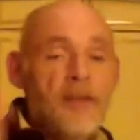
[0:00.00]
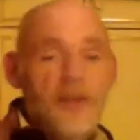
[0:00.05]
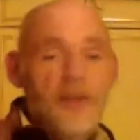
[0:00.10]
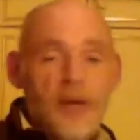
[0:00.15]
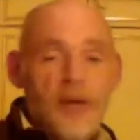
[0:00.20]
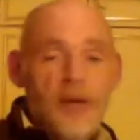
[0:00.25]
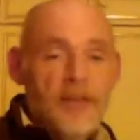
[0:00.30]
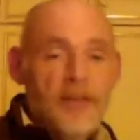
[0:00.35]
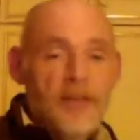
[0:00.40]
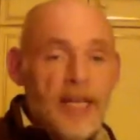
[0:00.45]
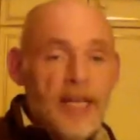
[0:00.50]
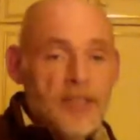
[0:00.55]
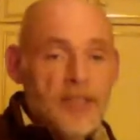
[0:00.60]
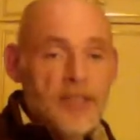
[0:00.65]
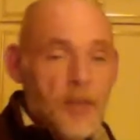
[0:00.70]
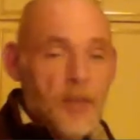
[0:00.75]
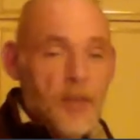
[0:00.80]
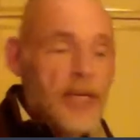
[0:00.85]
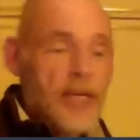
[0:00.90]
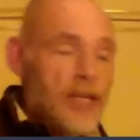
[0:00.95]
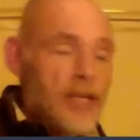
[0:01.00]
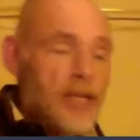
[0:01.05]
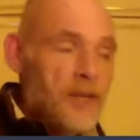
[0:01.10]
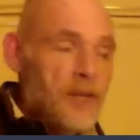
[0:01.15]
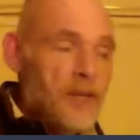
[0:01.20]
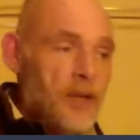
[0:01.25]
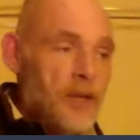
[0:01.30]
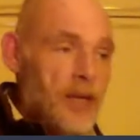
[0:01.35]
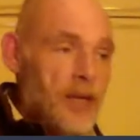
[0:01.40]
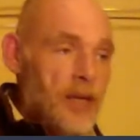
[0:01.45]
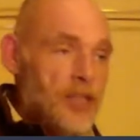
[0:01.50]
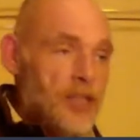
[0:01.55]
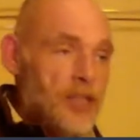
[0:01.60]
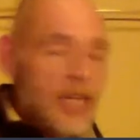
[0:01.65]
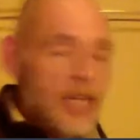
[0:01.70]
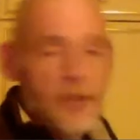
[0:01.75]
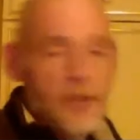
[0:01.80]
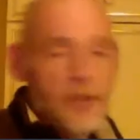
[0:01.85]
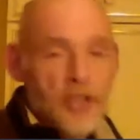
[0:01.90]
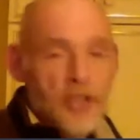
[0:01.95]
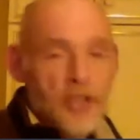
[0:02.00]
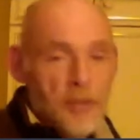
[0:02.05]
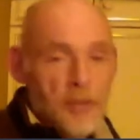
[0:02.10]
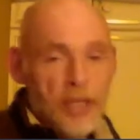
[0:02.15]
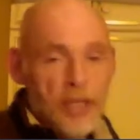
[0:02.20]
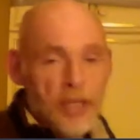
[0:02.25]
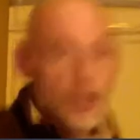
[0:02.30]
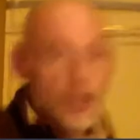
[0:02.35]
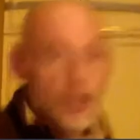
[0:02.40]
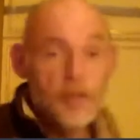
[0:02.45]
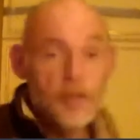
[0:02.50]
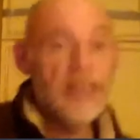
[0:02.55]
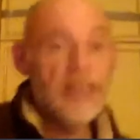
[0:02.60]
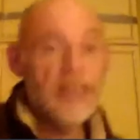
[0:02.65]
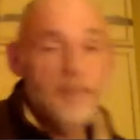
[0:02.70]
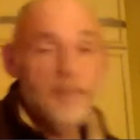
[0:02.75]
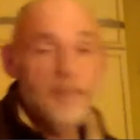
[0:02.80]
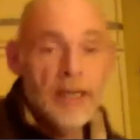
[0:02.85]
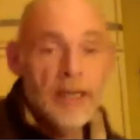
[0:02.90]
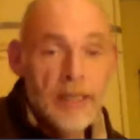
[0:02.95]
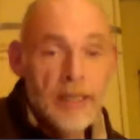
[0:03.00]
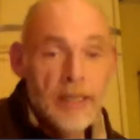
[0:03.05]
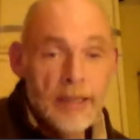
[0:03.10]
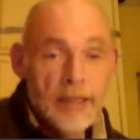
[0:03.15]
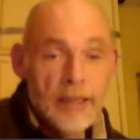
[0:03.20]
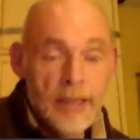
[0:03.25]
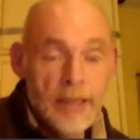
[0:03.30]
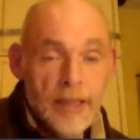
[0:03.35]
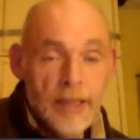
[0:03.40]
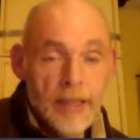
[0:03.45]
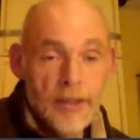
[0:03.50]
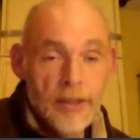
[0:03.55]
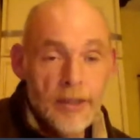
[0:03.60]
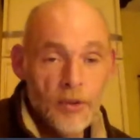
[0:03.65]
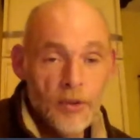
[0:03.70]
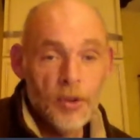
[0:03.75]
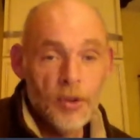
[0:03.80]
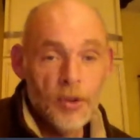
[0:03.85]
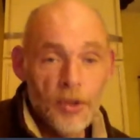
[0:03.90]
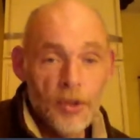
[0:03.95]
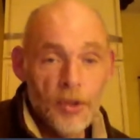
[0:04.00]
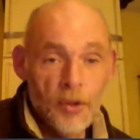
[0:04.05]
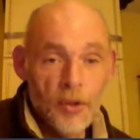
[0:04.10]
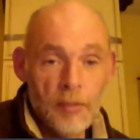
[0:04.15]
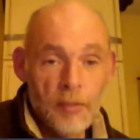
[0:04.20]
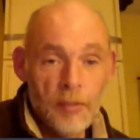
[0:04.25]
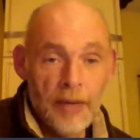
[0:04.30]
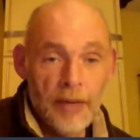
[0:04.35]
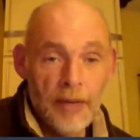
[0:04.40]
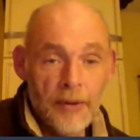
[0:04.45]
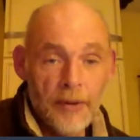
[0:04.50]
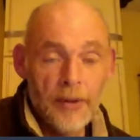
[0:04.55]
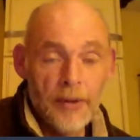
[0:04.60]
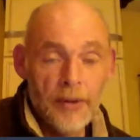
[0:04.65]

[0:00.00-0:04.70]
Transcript: all of that as well. He covered all that. Shame on you because you met me. You should have known better.